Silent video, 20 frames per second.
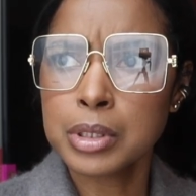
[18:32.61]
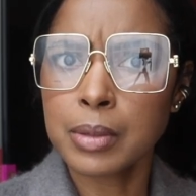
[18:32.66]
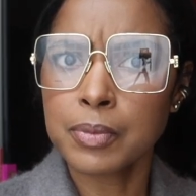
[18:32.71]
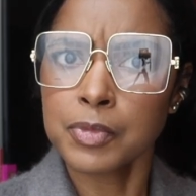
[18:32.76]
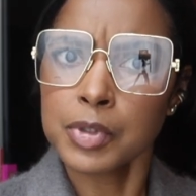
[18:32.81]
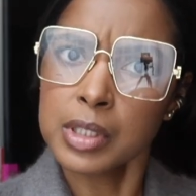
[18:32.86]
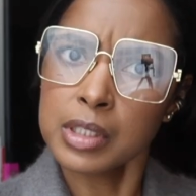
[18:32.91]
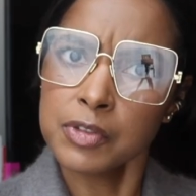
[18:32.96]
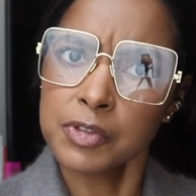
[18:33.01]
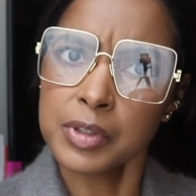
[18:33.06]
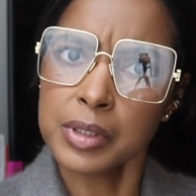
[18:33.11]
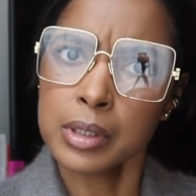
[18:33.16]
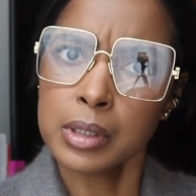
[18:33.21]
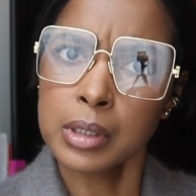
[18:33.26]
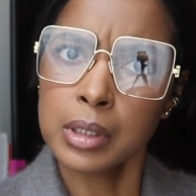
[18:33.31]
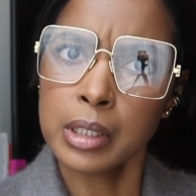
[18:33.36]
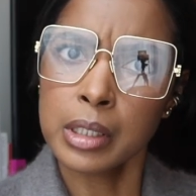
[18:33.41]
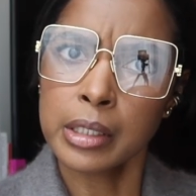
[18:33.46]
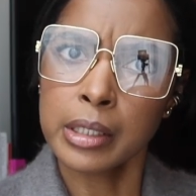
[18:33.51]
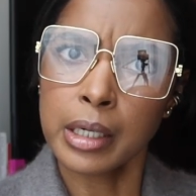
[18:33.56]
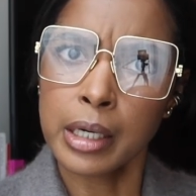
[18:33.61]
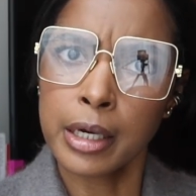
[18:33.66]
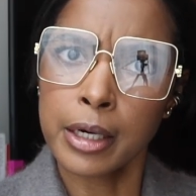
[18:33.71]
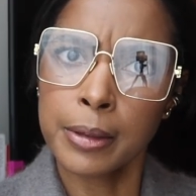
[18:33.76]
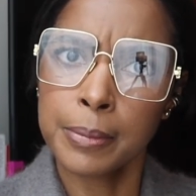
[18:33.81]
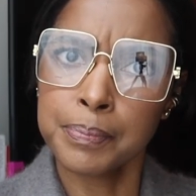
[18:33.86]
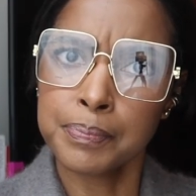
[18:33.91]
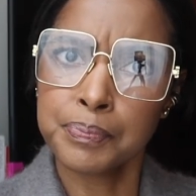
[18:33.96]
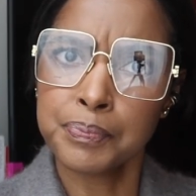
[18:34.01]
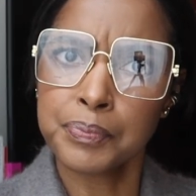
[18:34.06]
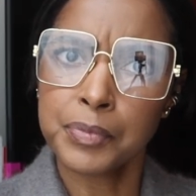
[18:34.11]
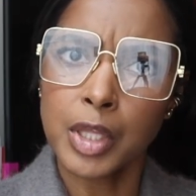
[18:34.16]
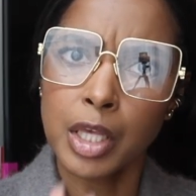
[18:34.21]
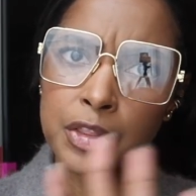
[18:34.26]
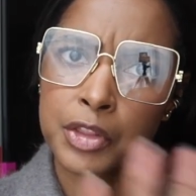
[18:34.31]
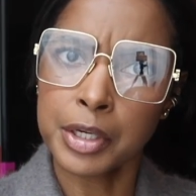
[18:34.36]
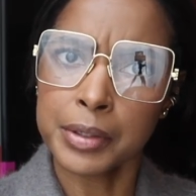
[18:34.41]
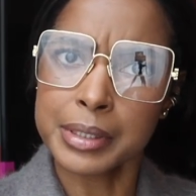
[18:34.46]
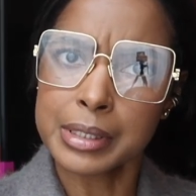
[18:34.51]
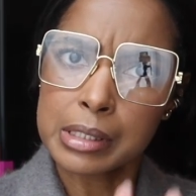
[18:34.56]
I'm really feeling their
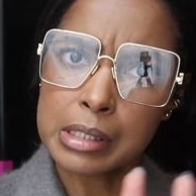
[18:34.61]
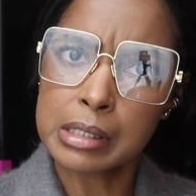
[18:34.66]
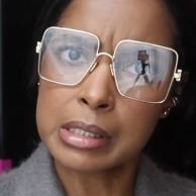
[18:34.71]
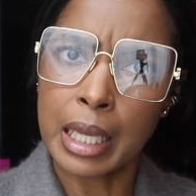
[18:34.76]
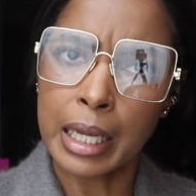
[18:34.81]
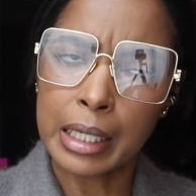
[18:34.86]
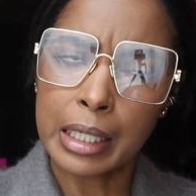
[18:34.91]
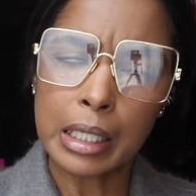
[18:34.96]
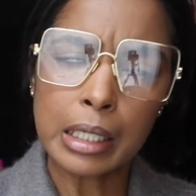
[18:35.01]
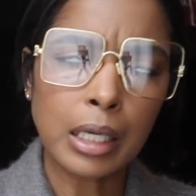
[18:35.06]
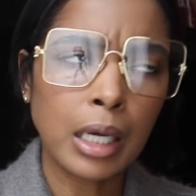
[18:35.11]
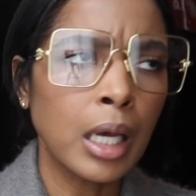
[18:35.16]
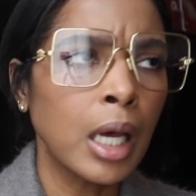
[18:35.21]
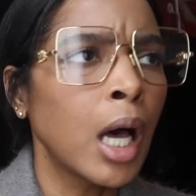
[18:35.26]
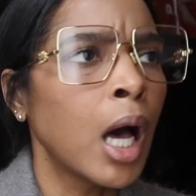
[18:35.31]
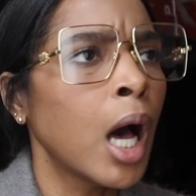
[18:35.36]
aesthetic.